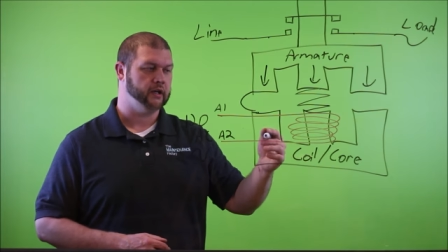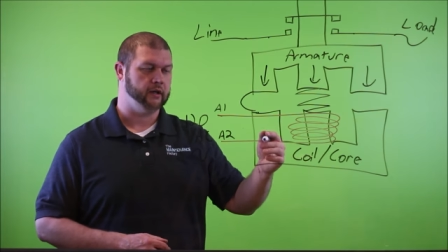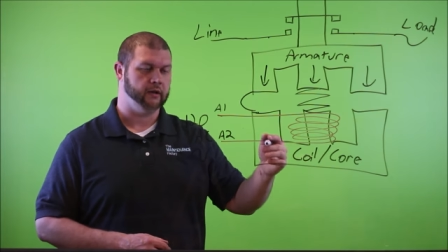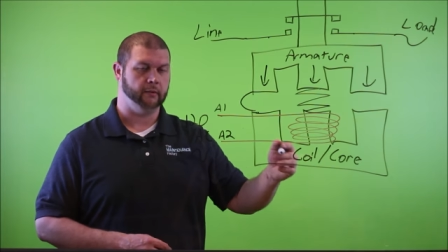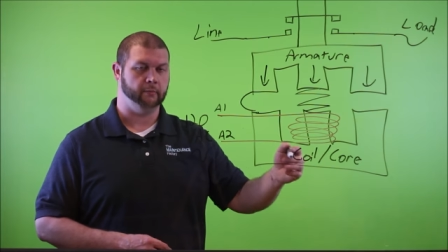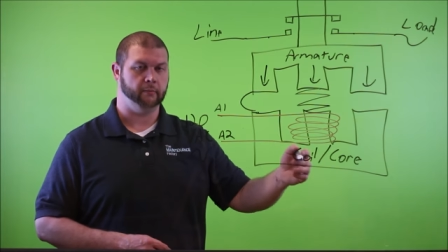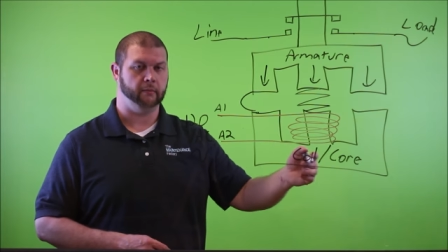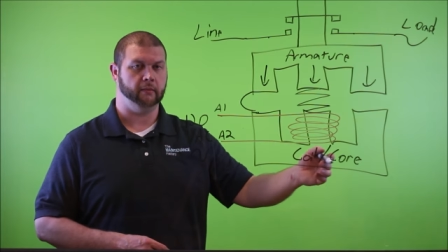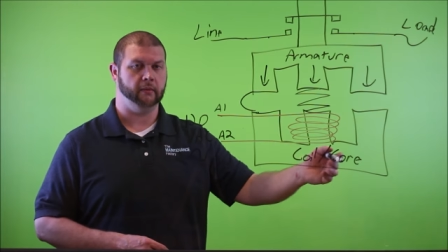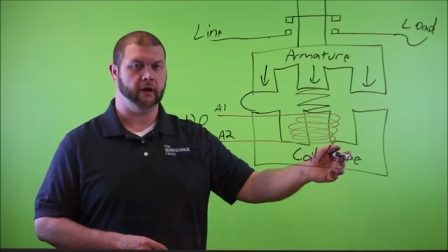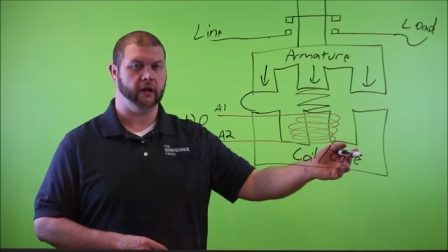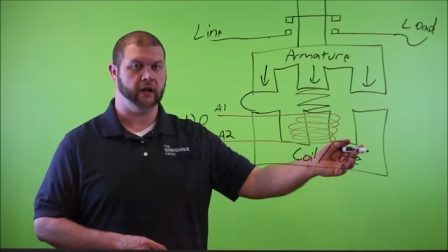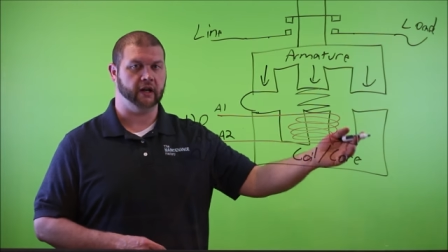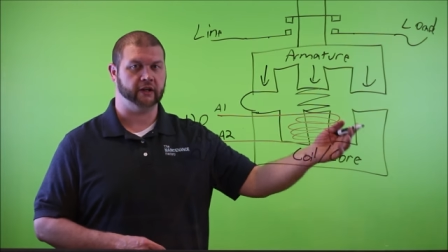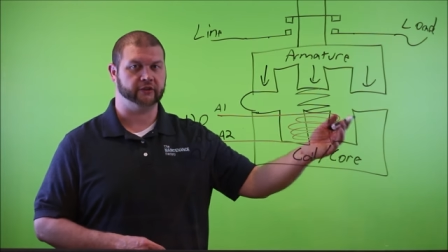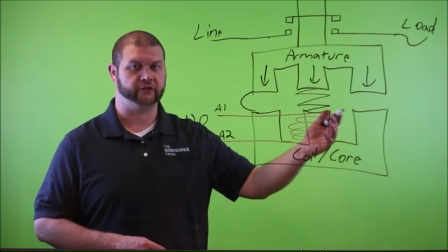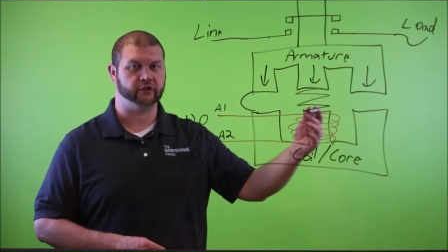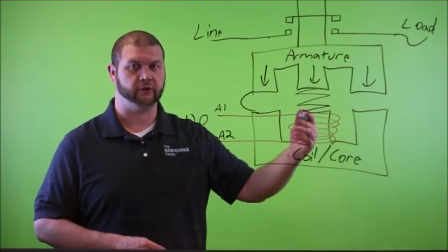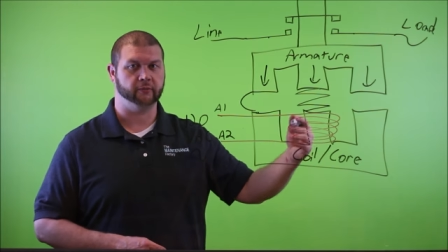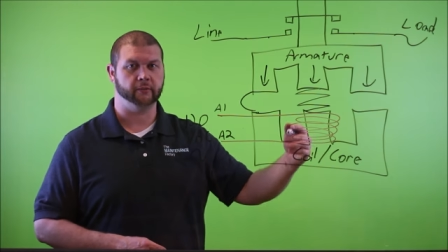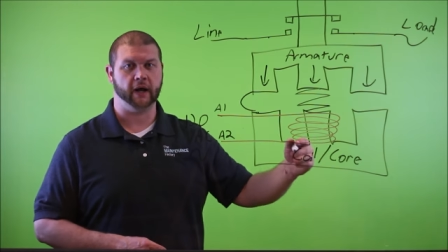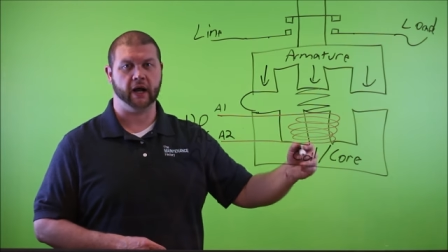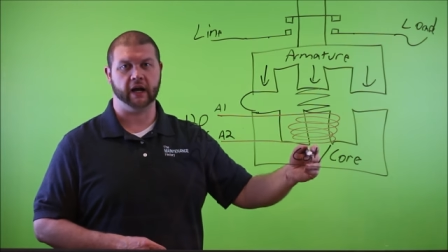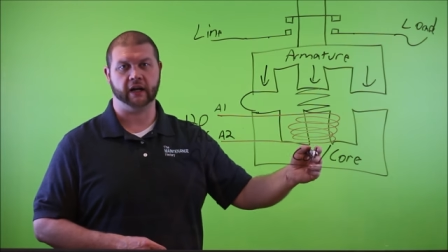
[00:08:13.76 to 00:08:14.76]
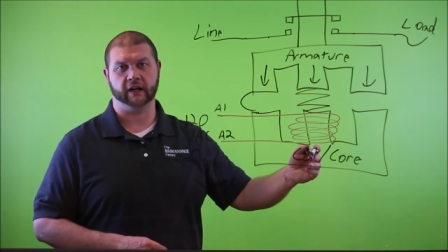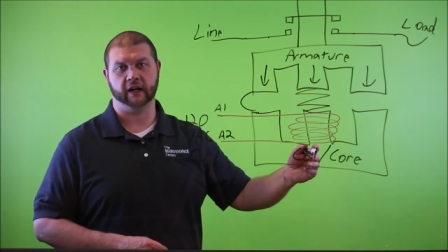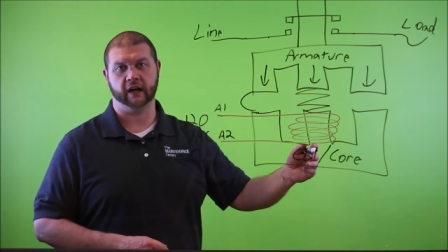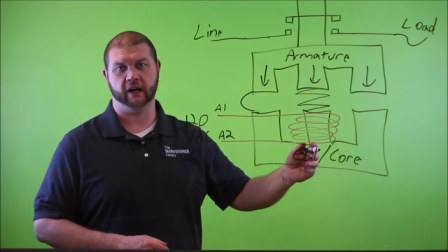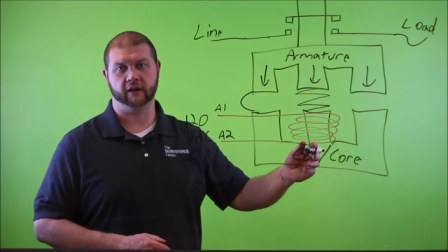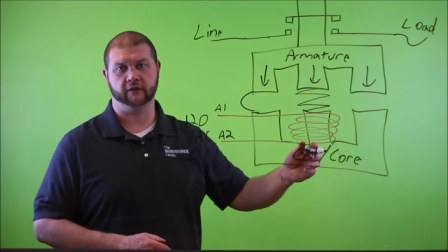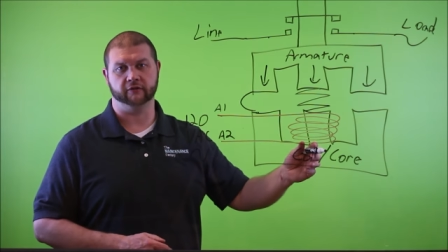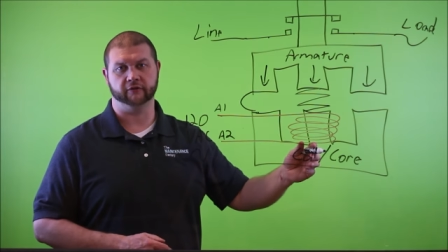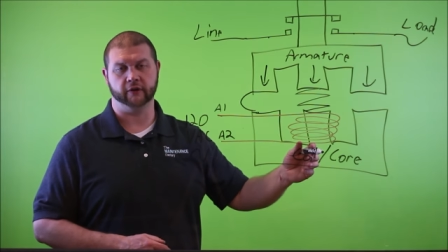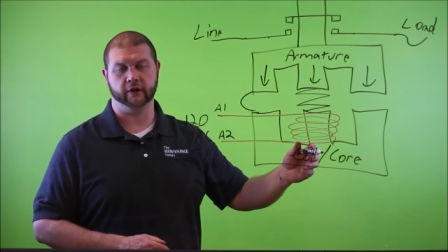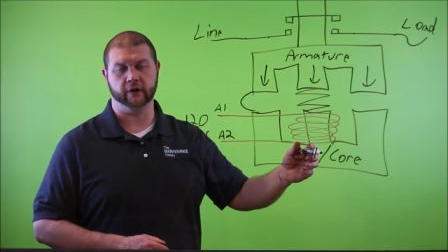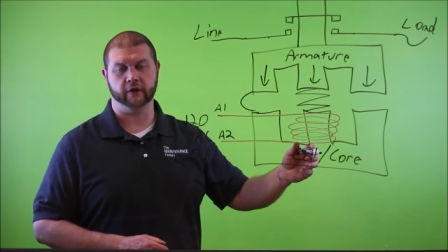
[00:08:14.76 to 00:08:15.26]
an
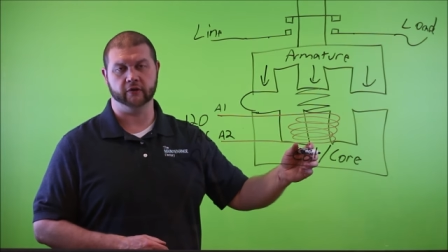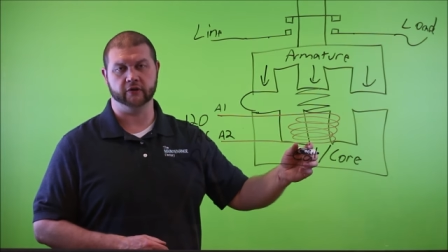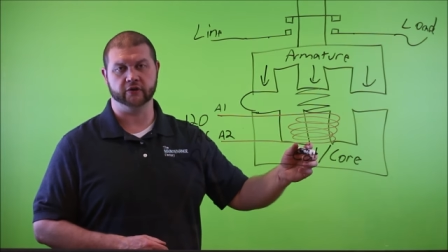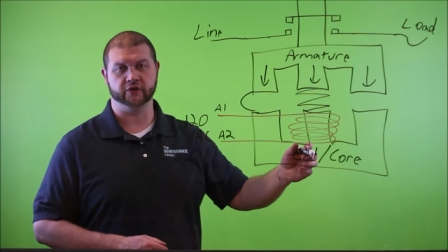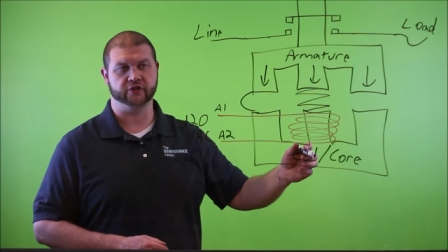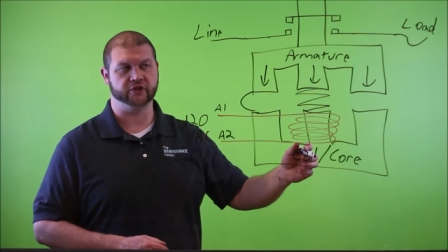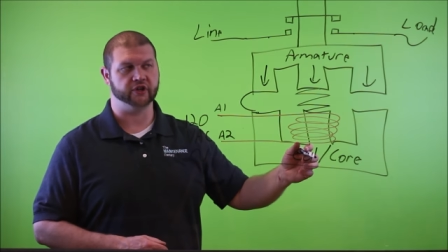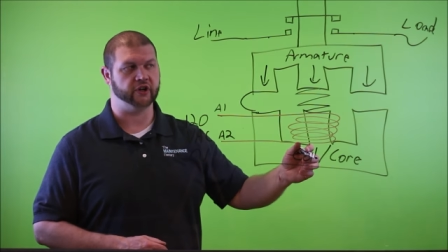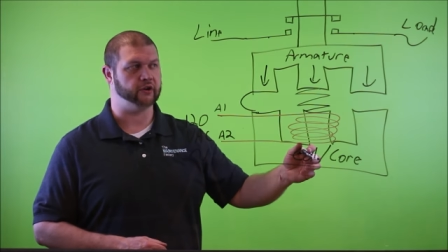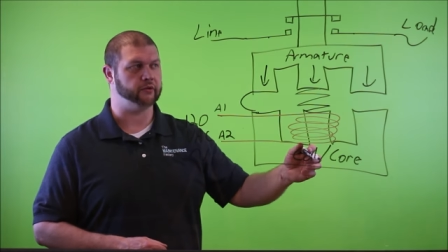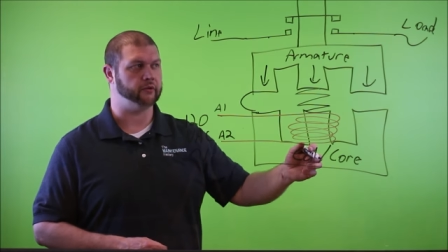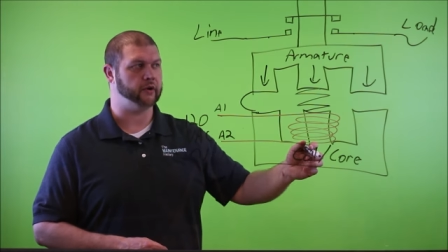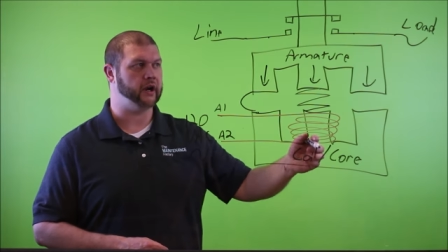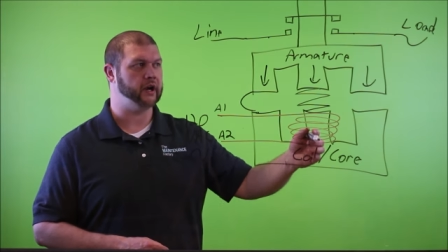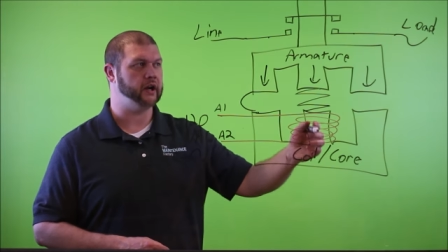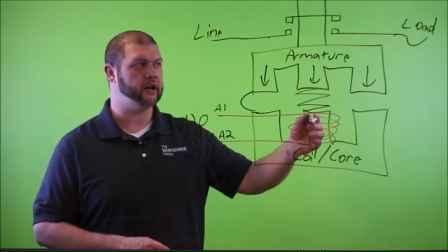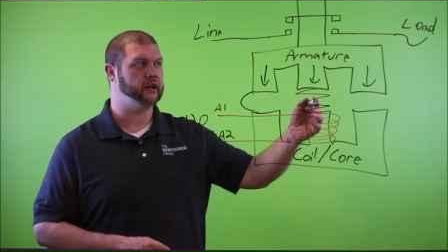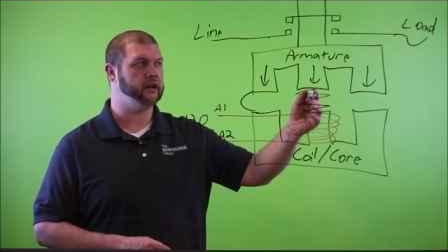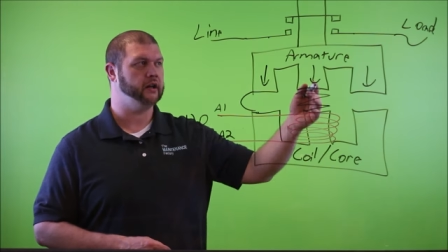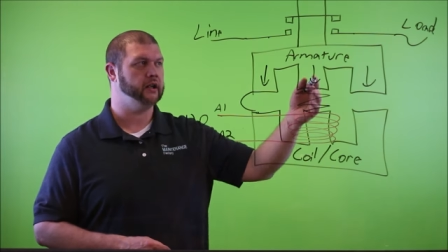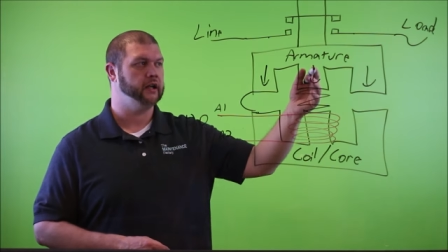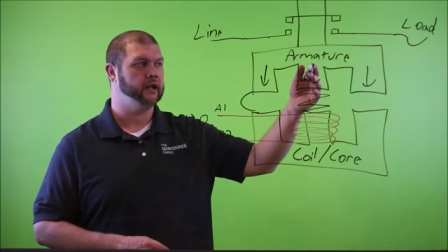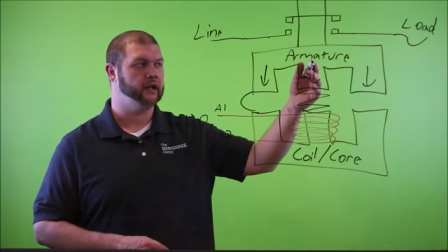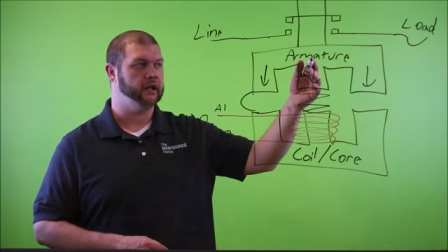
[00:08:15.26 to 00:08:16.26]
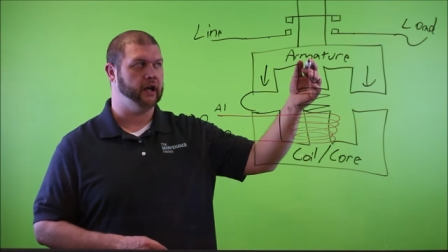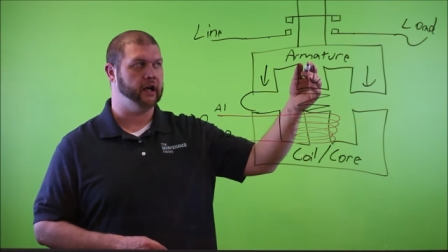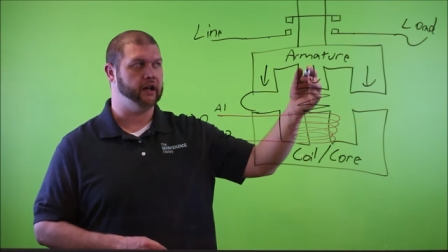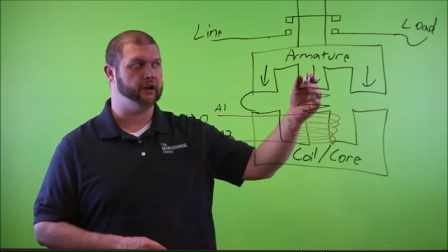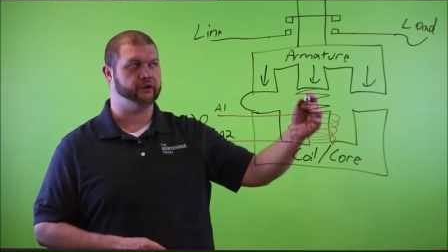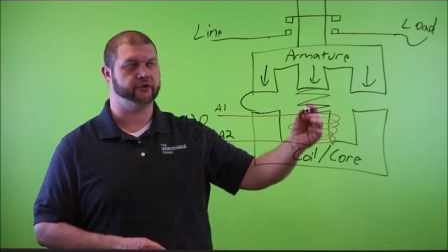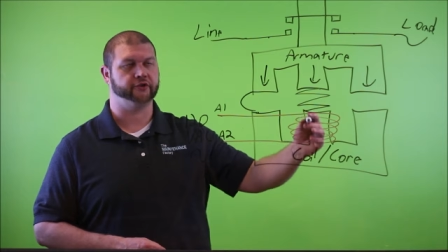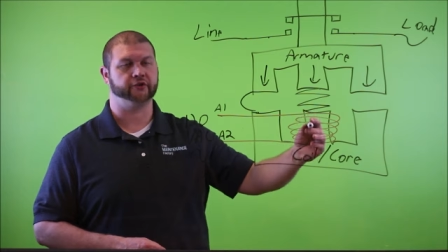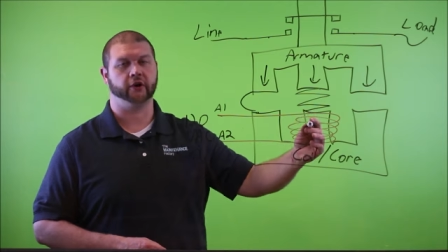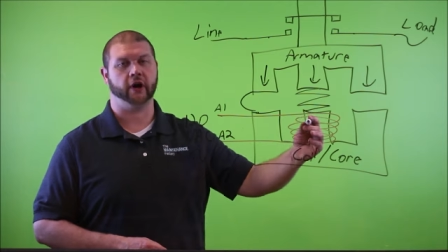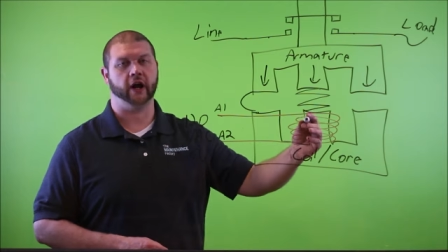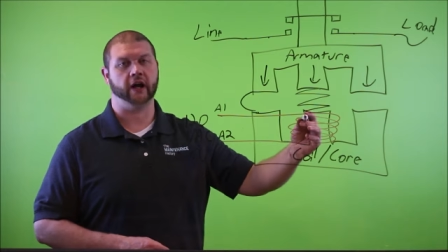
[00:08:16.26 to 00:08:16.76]
electromagnetic field is generated. It
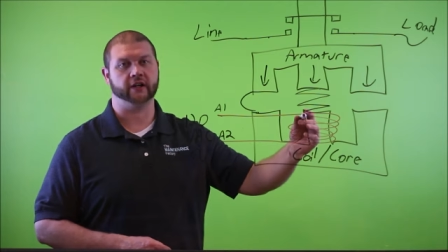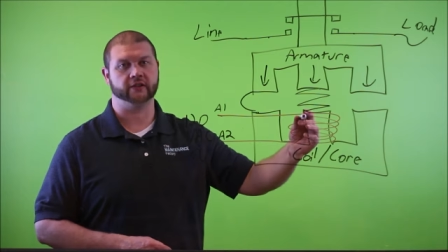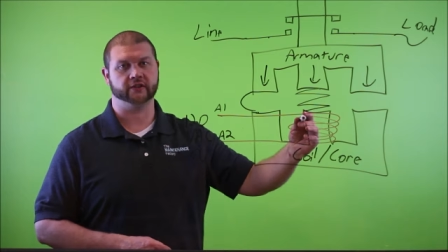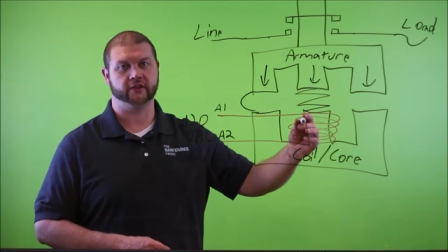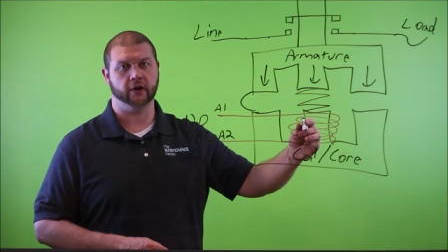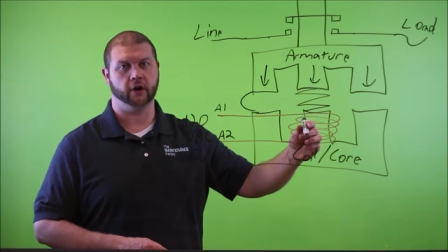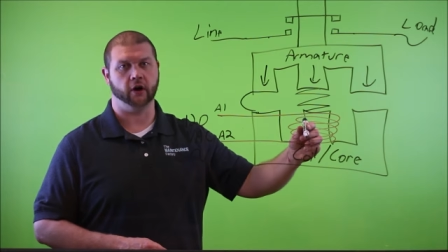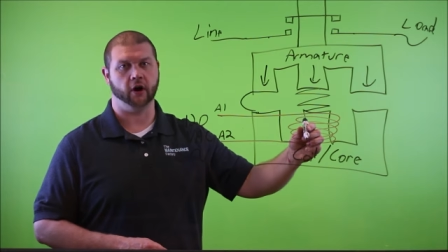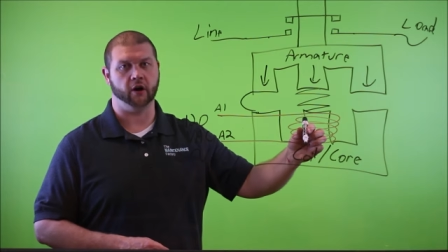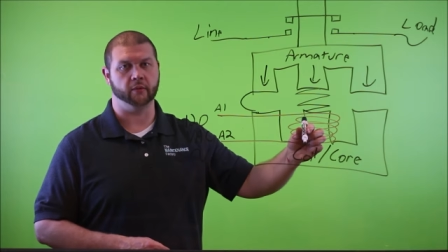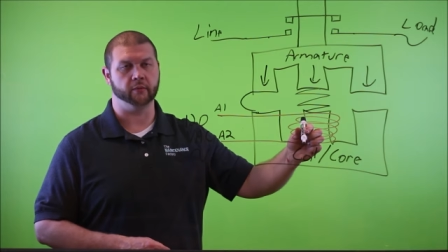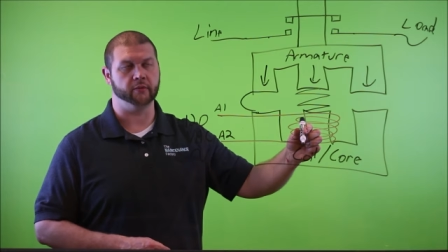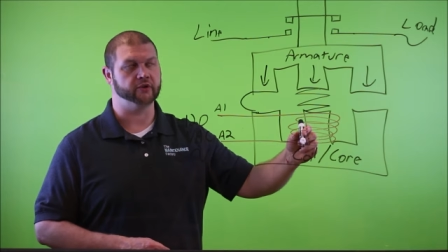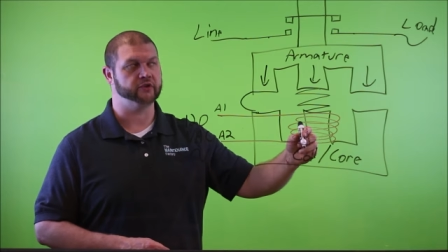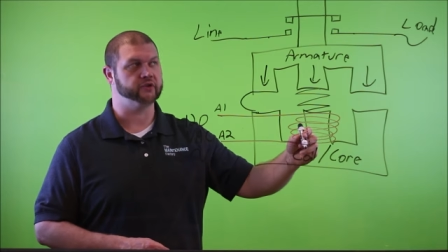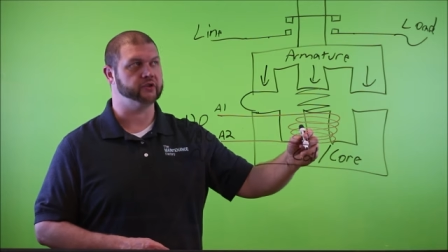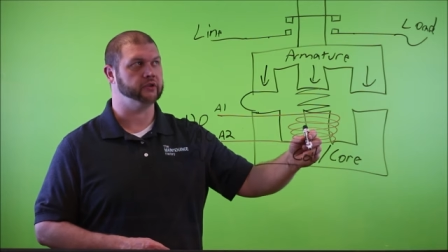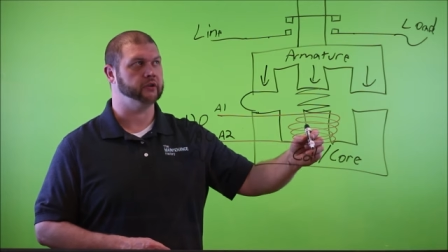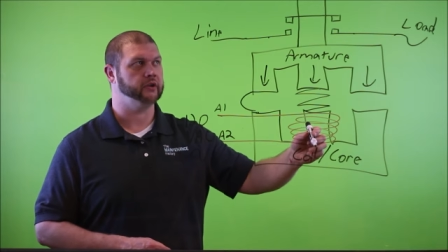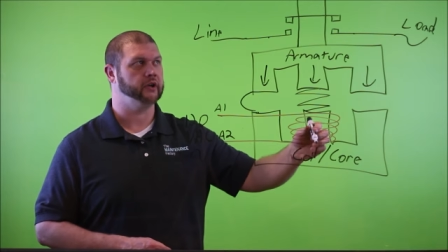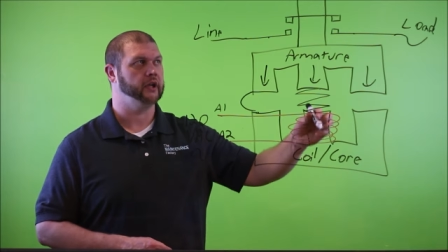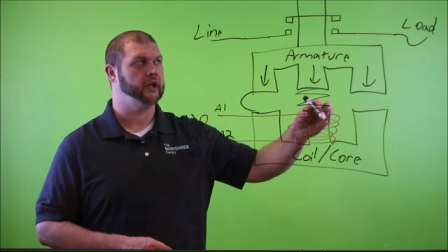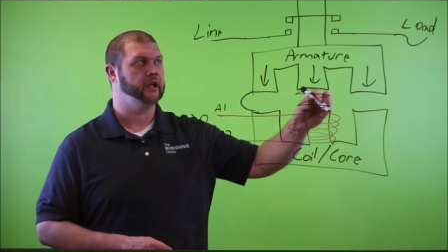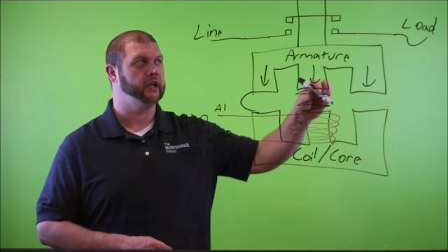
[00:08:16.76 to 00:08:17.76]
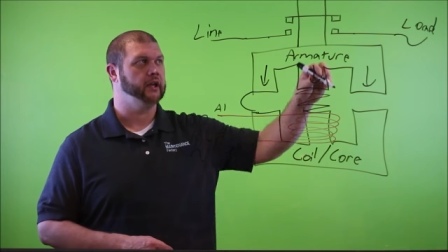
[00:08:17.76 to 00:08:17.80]
attracts the armature.